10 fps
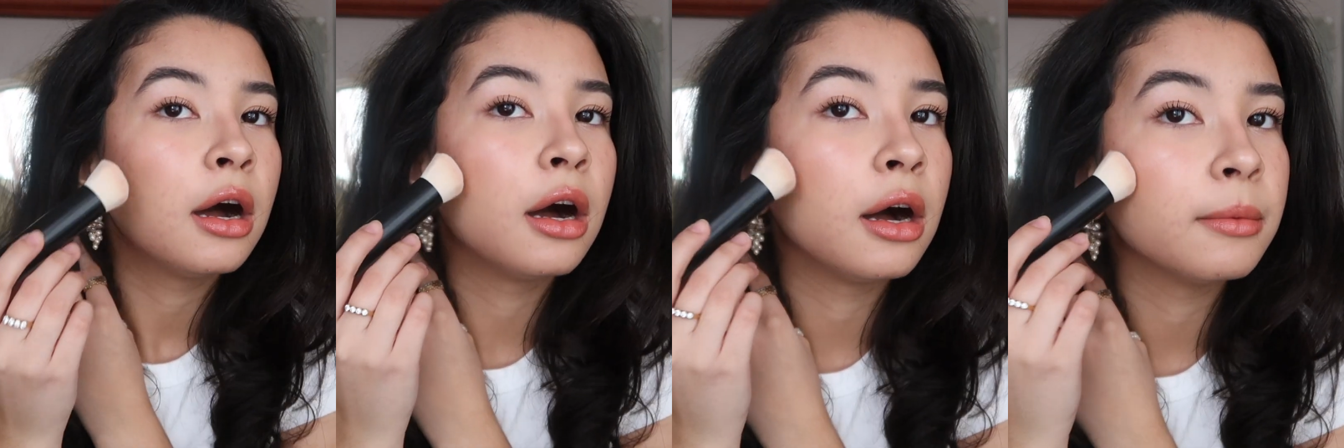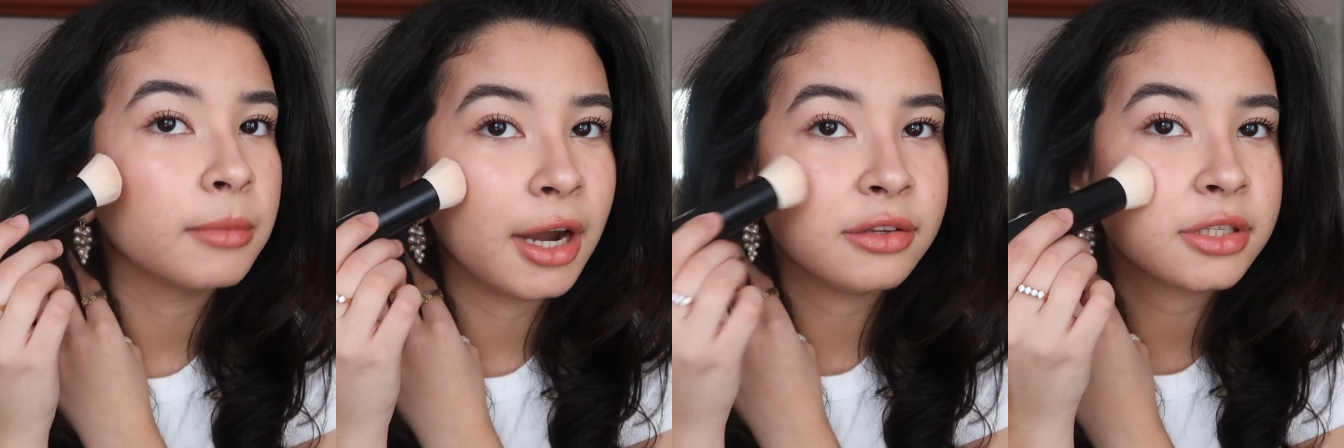
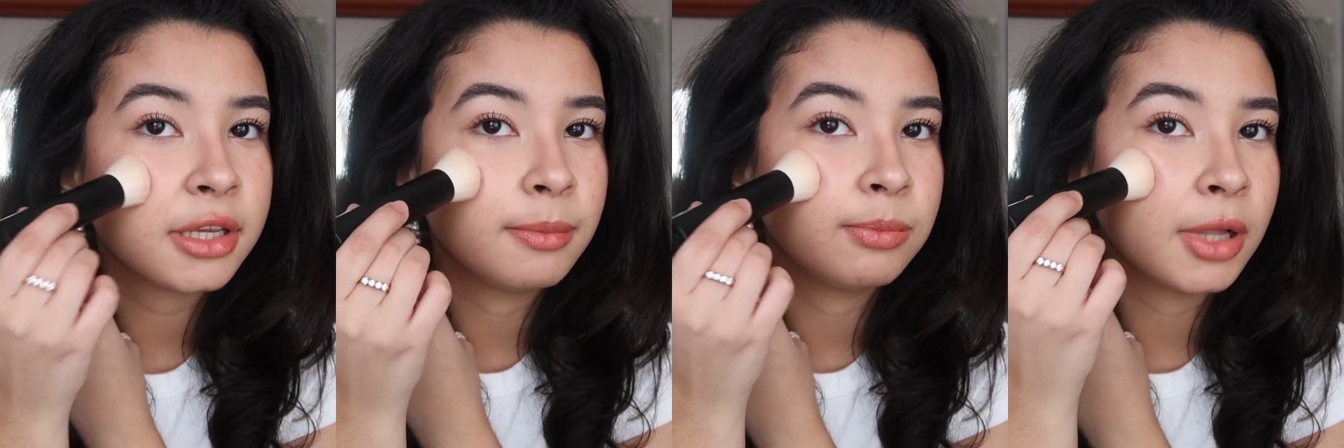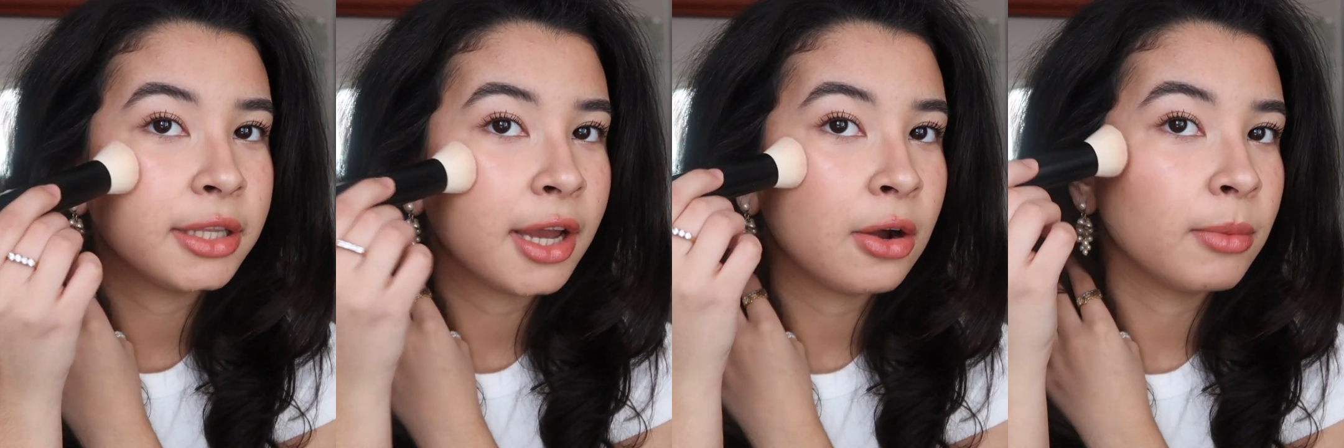I just like
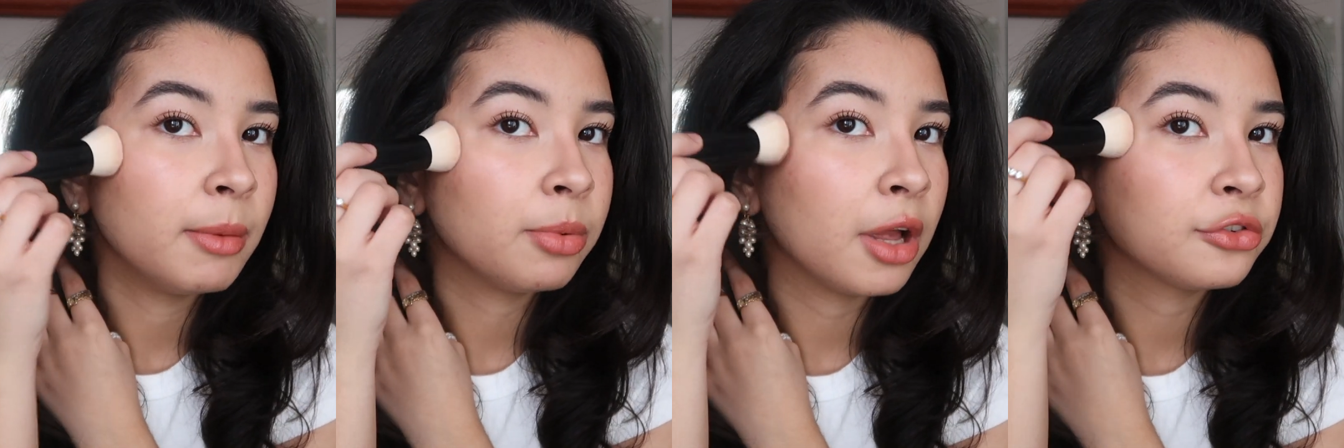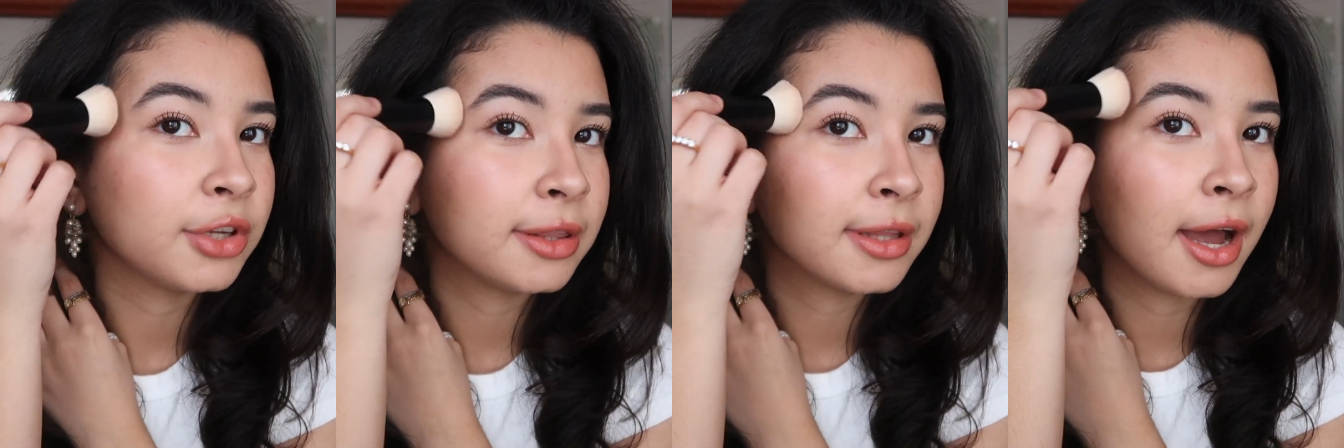blend out my blush
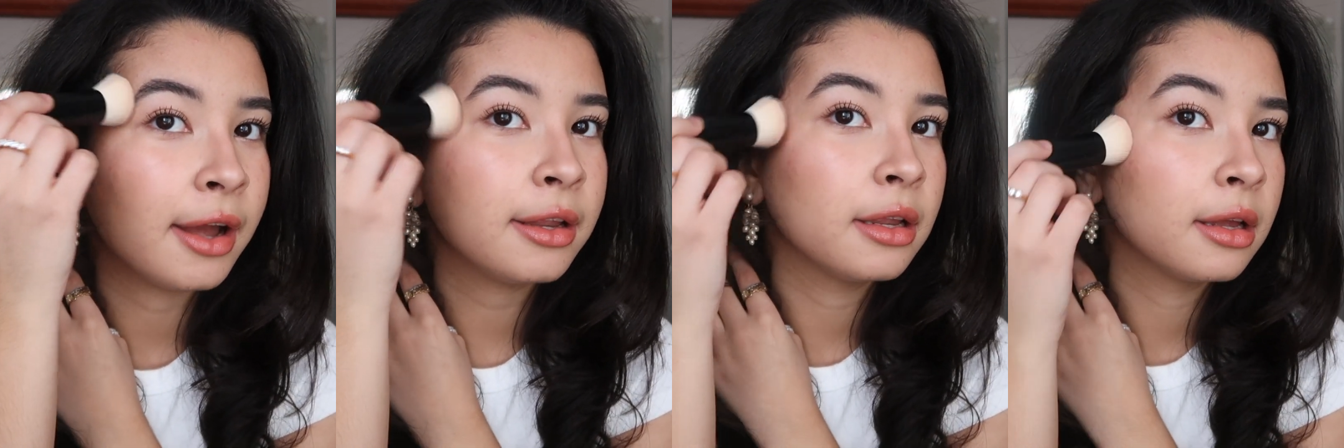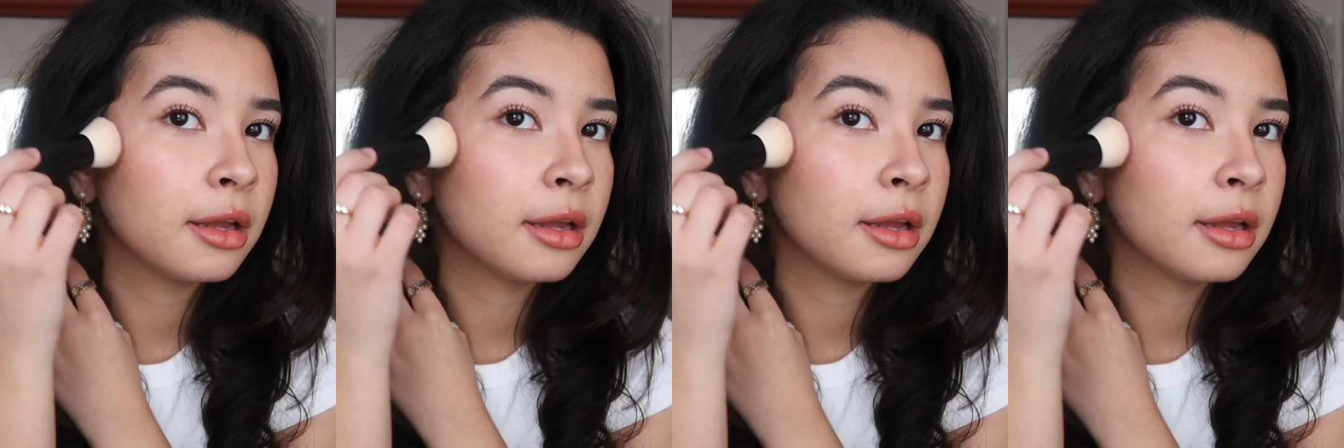like that.